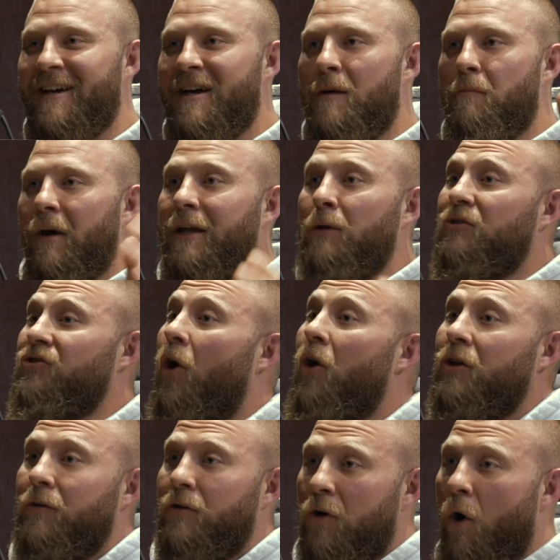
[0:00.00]
But he was
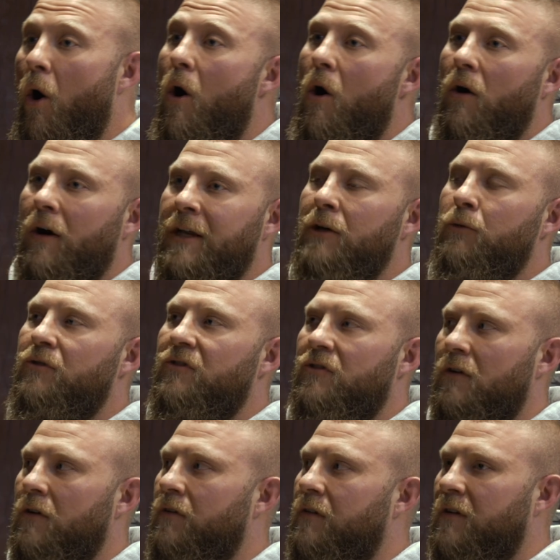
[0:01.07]
on the call and he was just